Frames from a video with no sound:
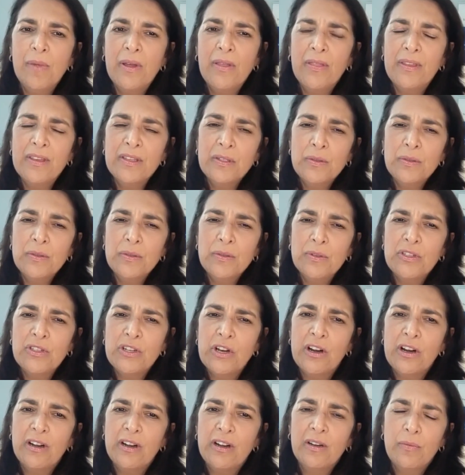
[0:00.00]
This was
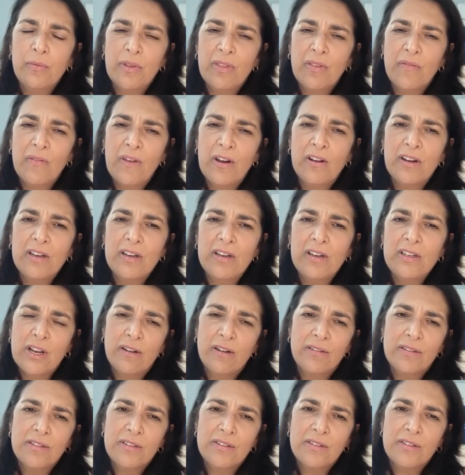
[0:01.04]
started with a very
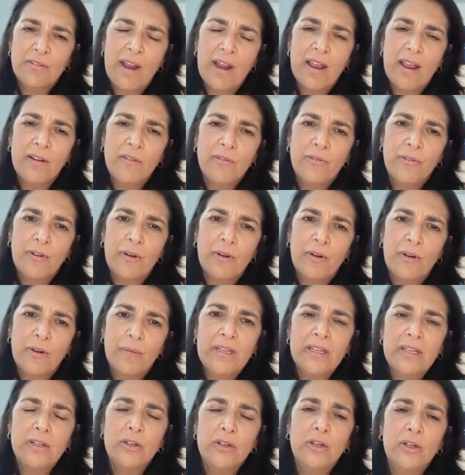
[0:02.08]
generous grant from
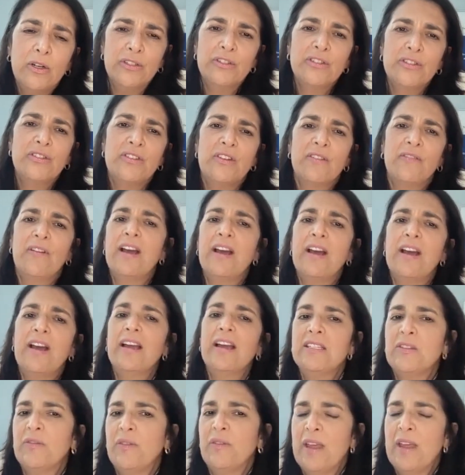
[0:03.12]
the Kondos
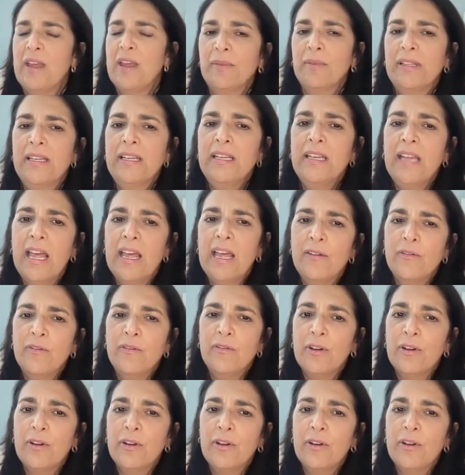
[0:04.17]
Zervakis family and